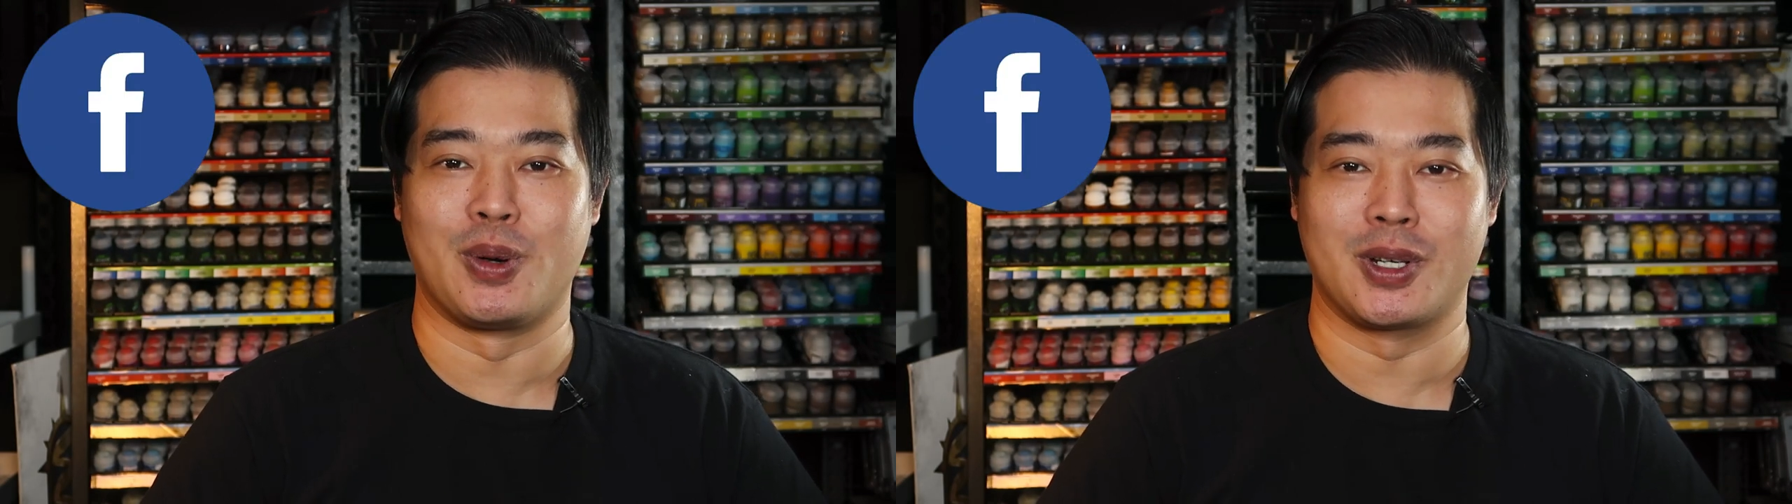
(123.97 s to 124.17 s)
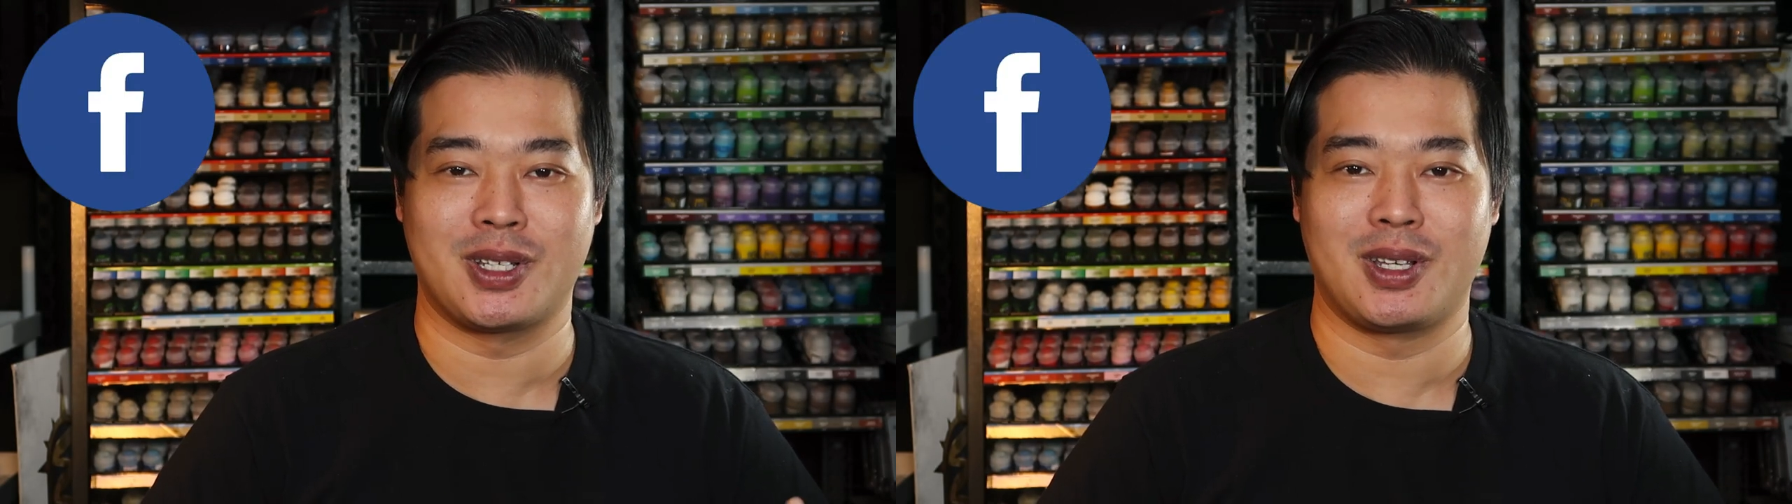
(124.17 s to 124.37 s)

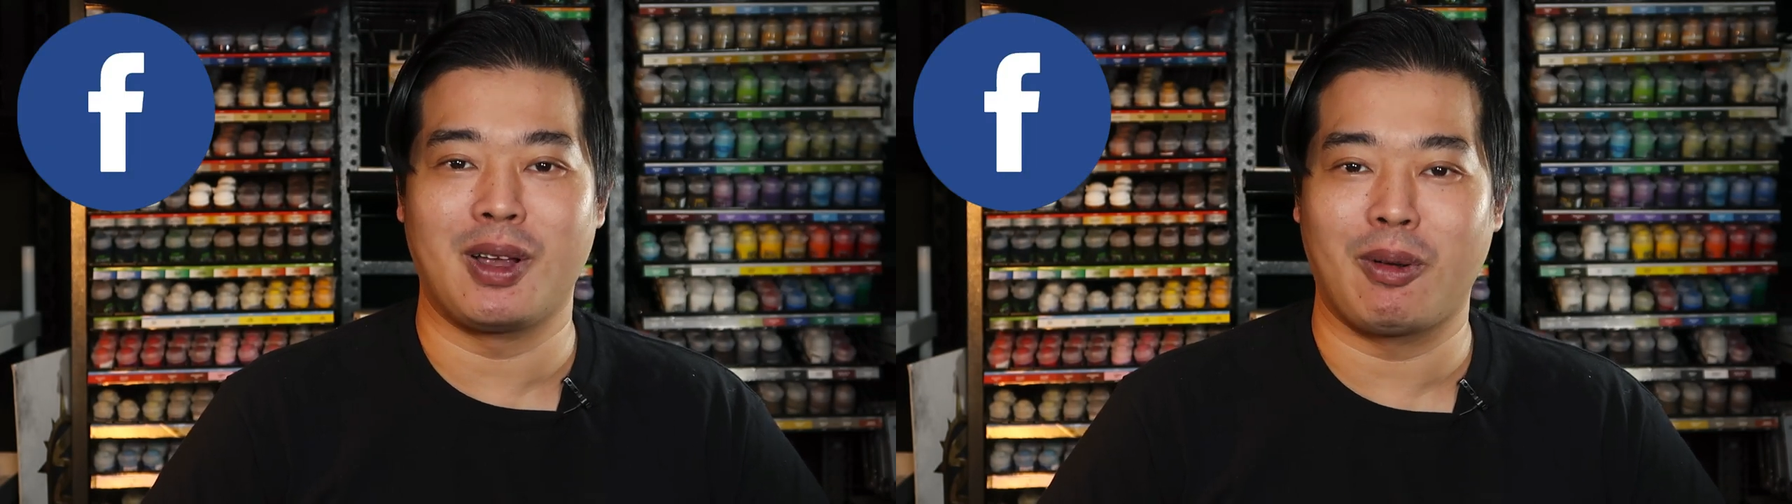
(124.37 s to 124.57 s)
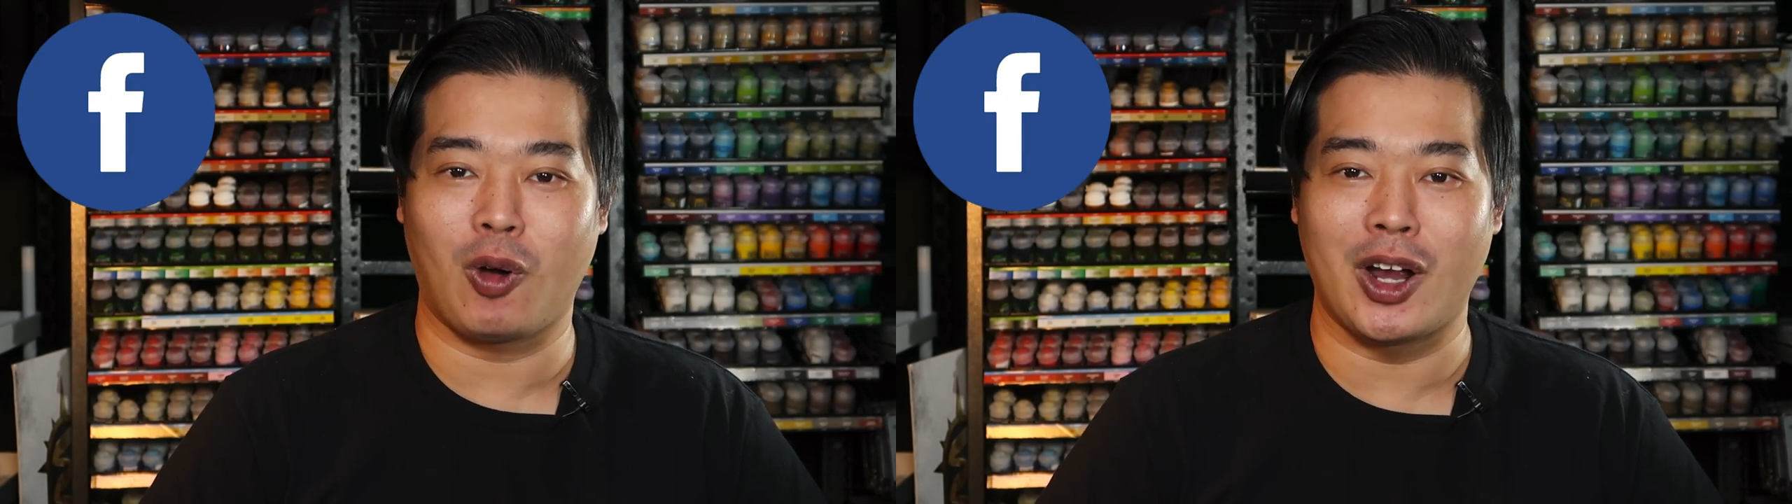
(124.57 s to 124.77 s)
was
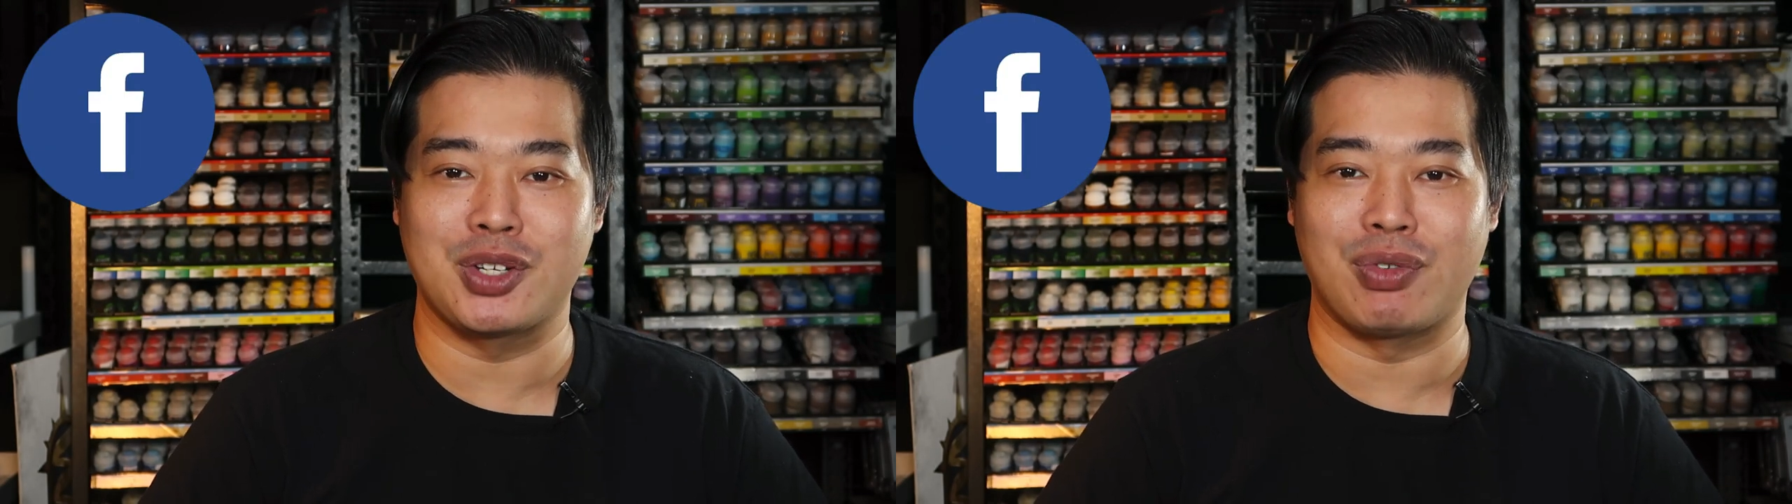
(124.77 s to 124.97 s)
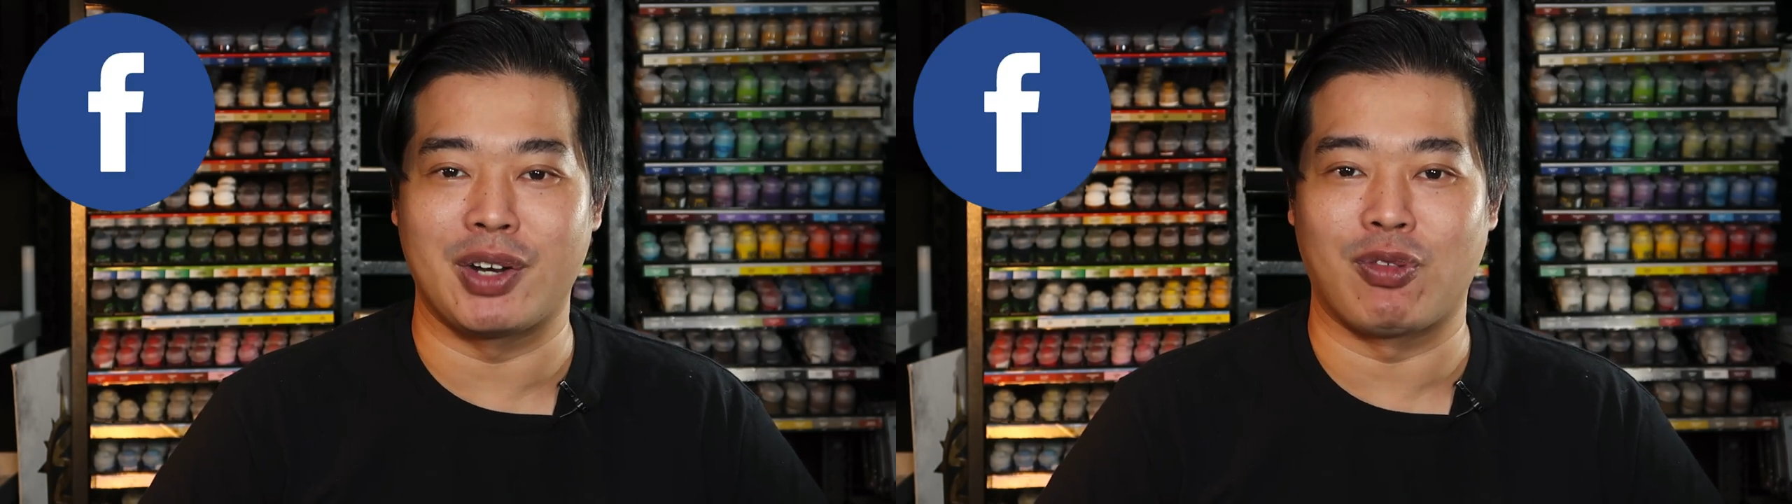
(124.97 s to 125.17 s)
quite
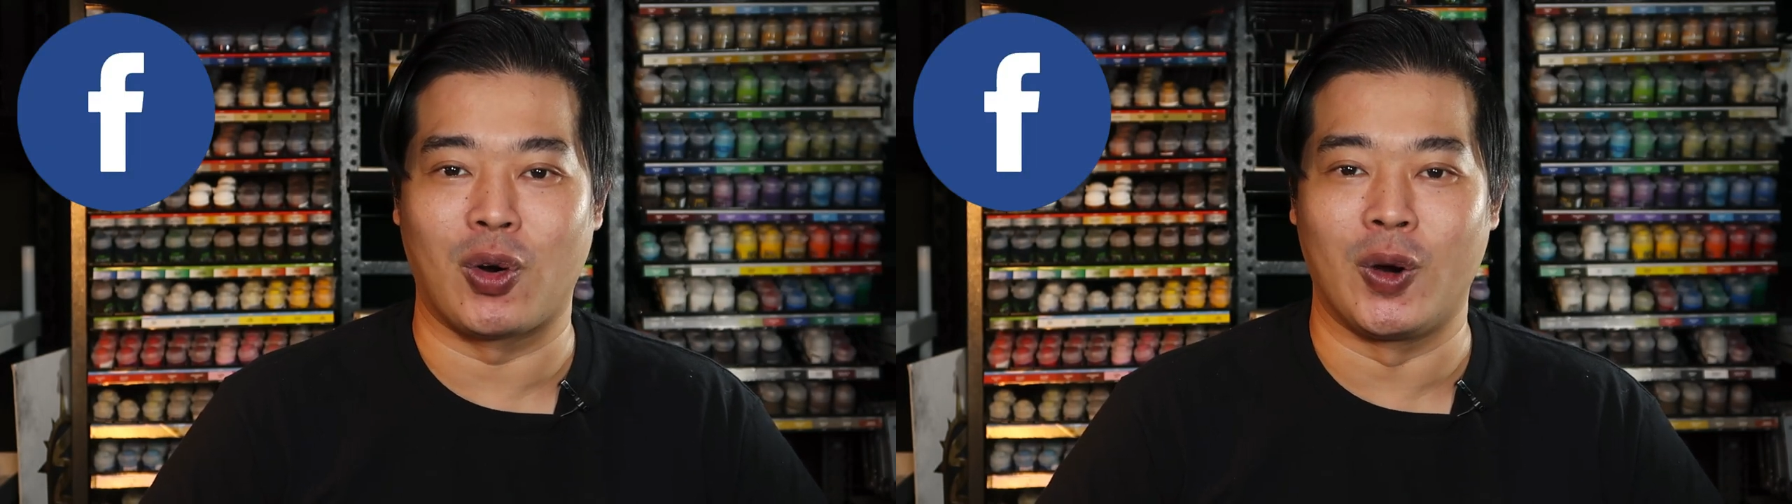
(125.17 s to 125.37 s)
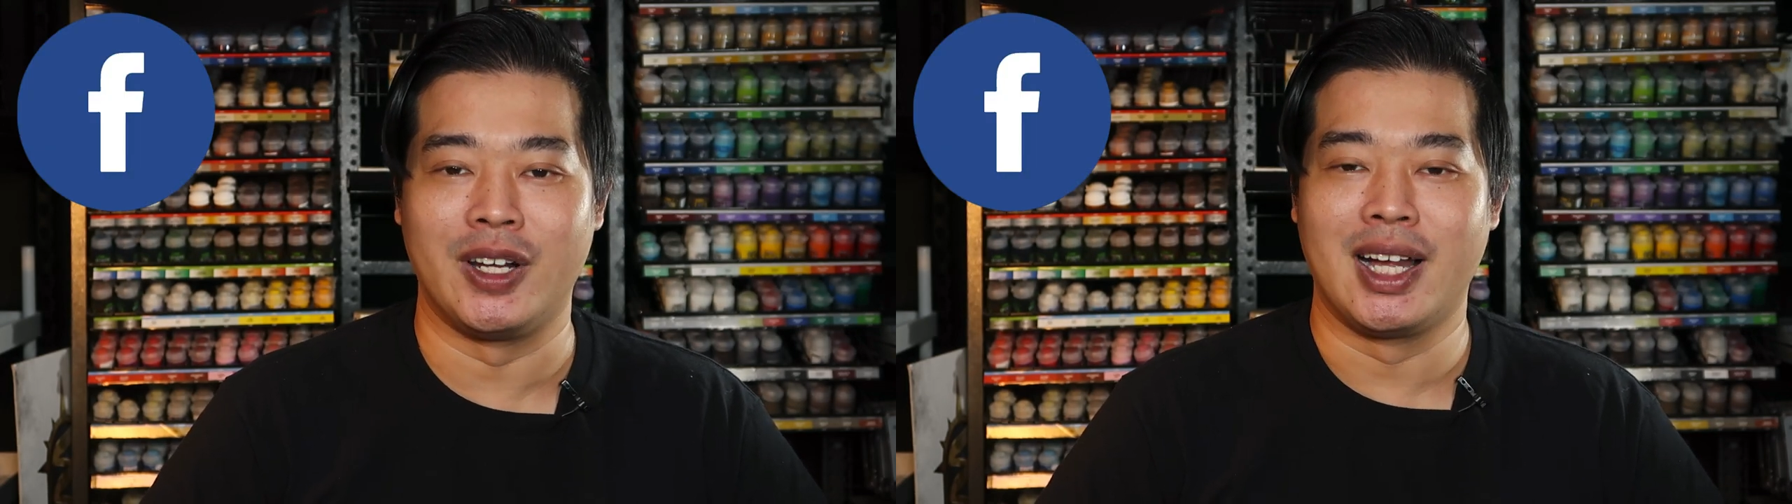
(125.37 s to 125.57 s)

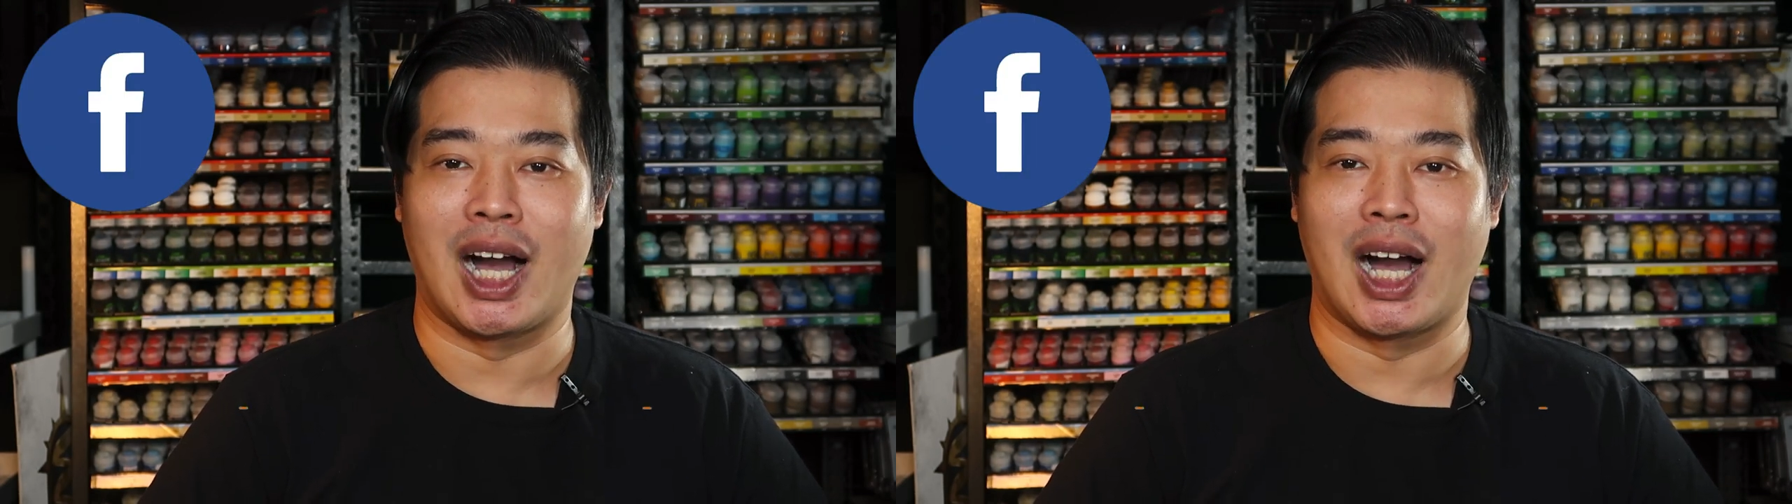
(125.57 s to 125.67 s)
straightforward.